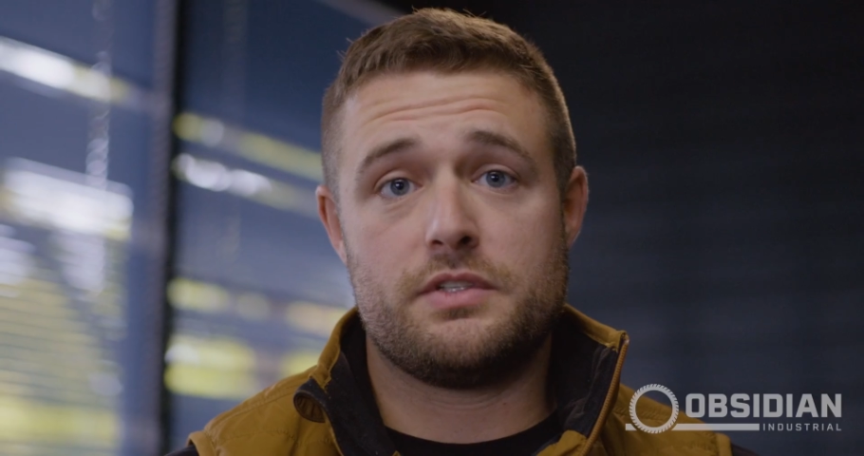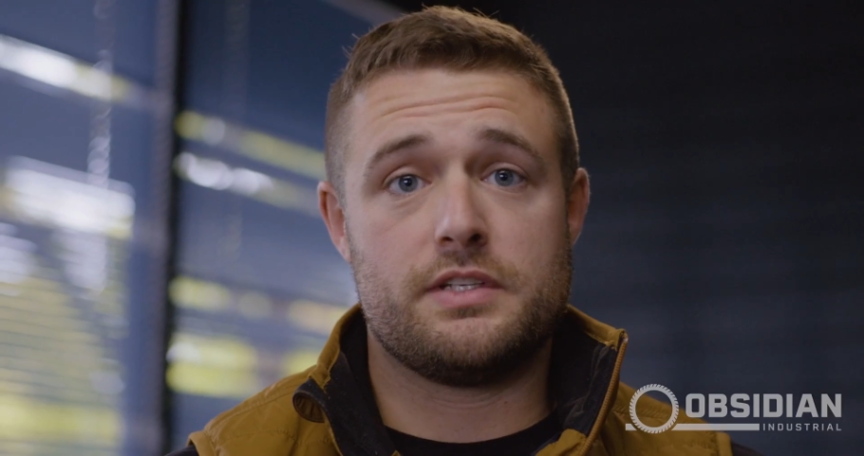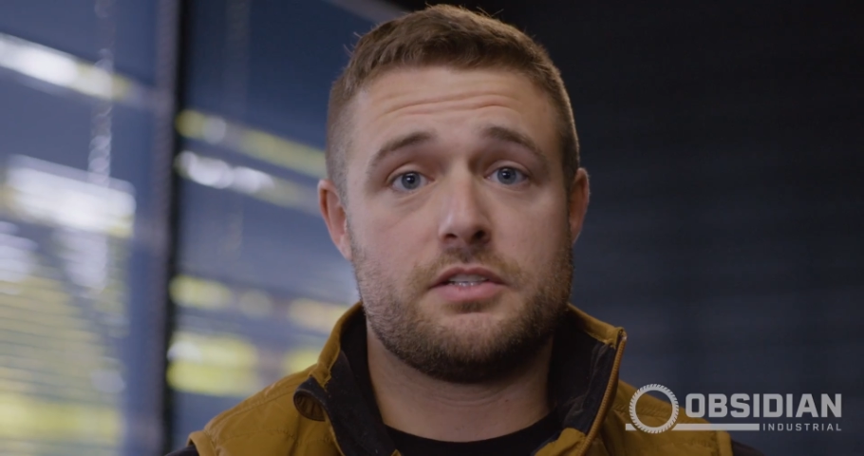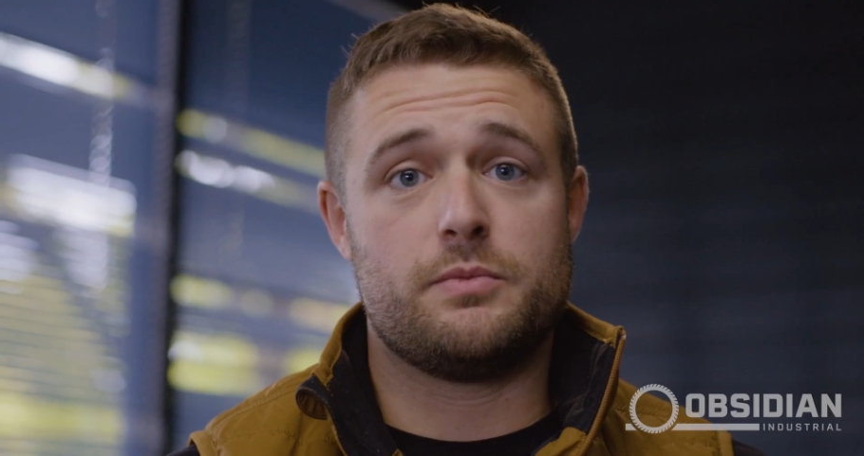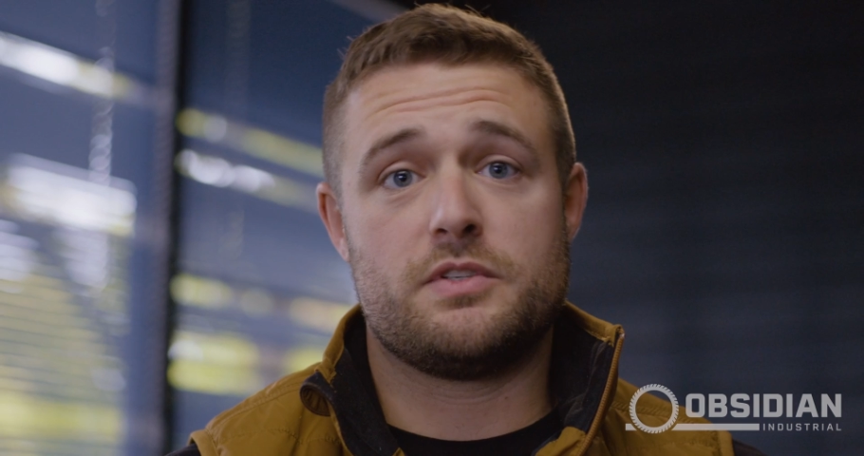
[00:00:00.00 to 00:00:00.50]

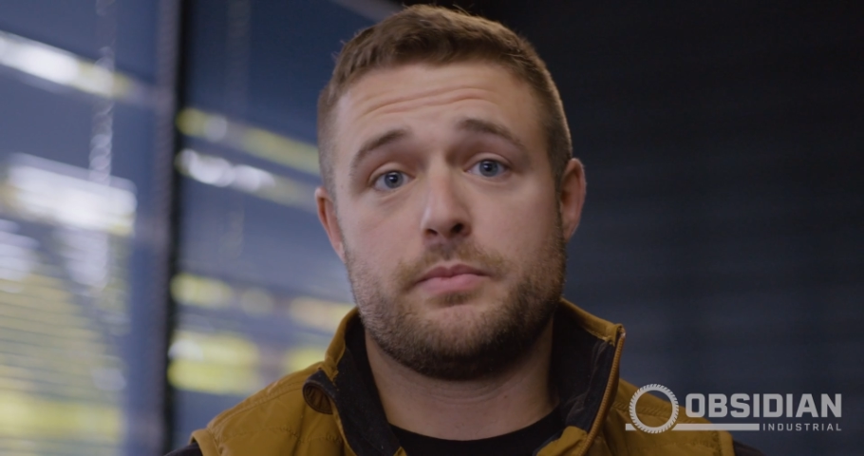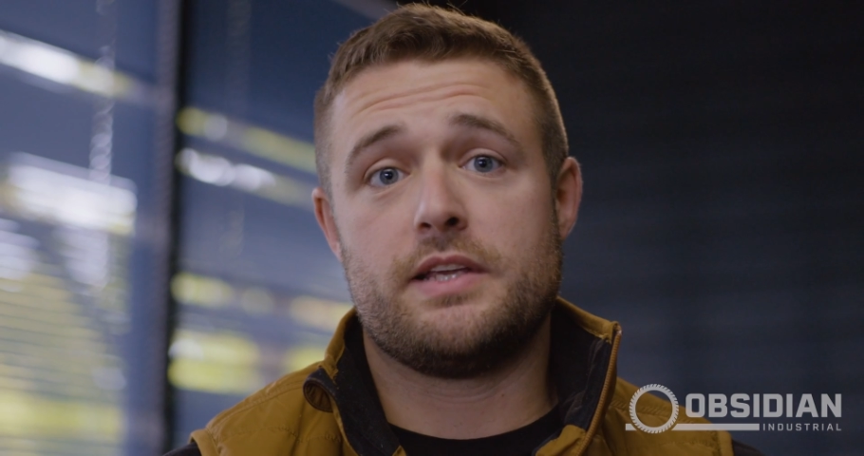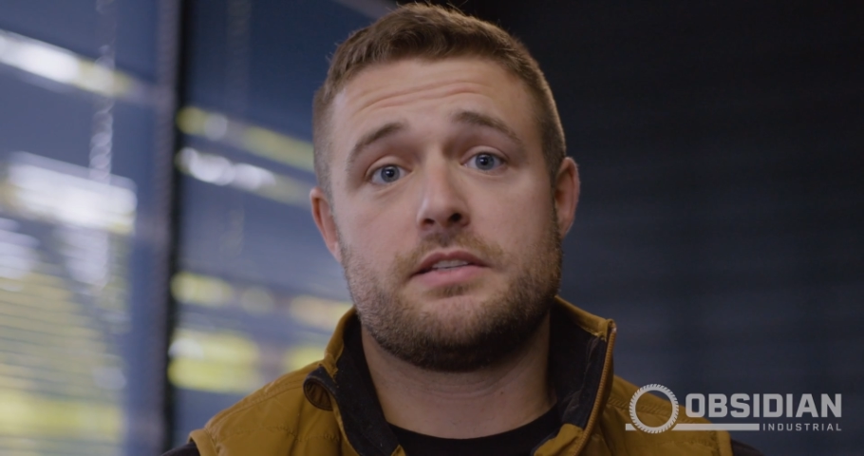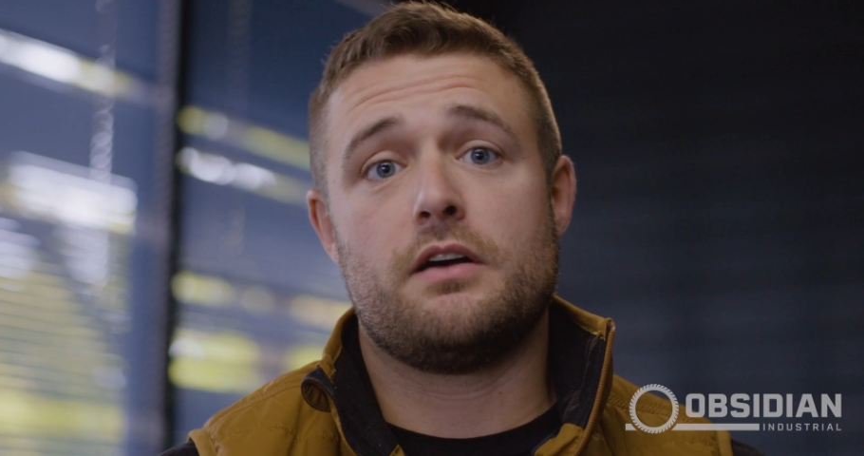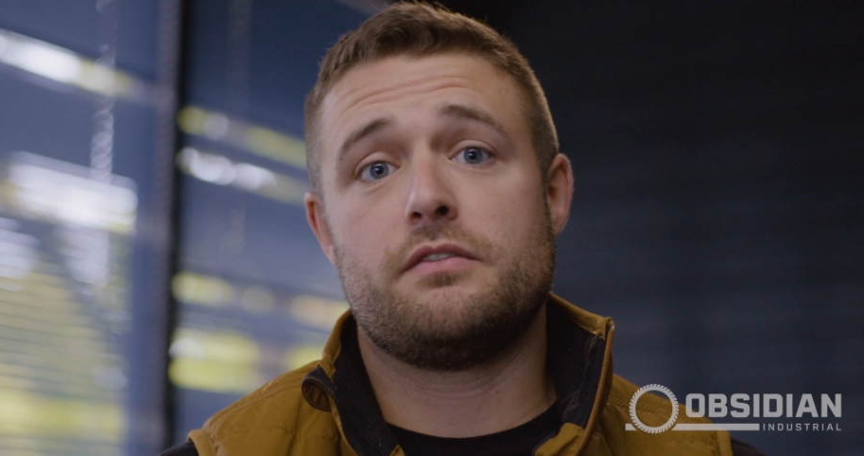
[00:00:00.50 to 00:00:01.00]
system is
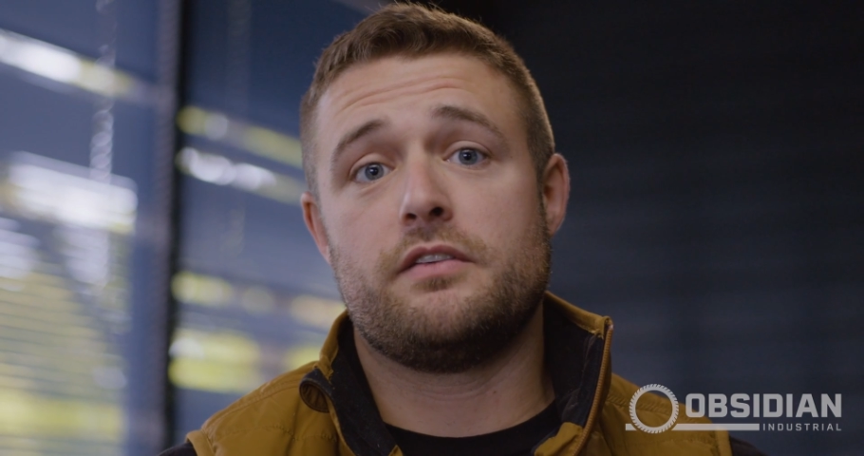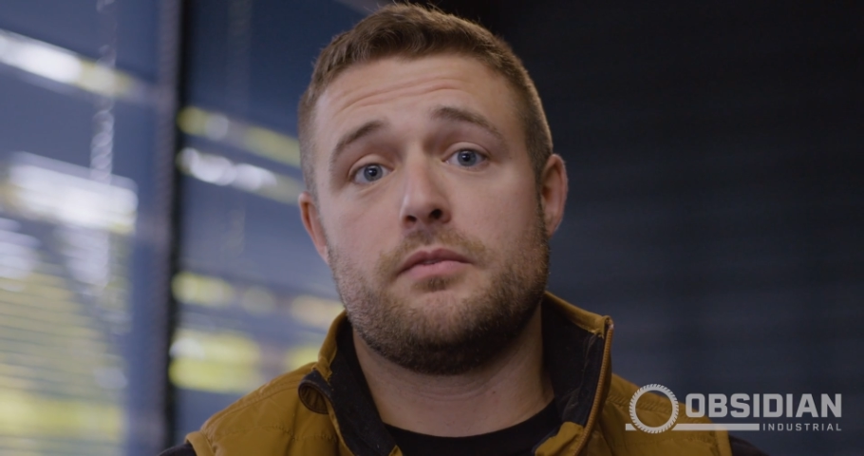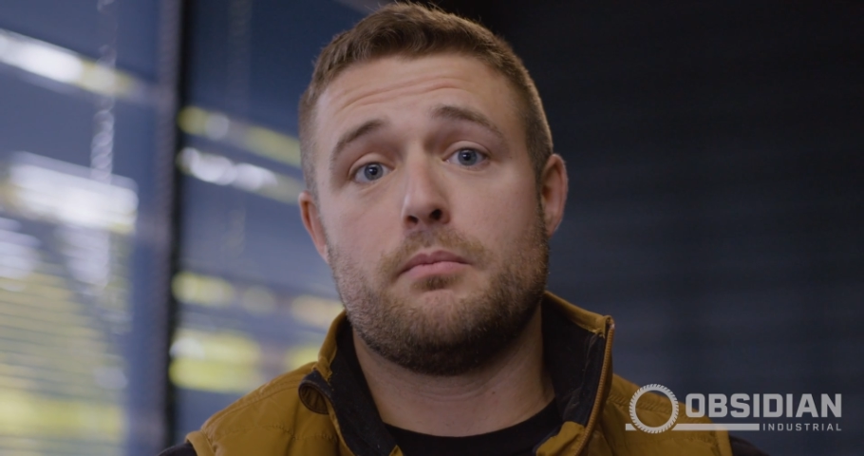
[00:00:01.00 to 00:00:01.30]
based off of a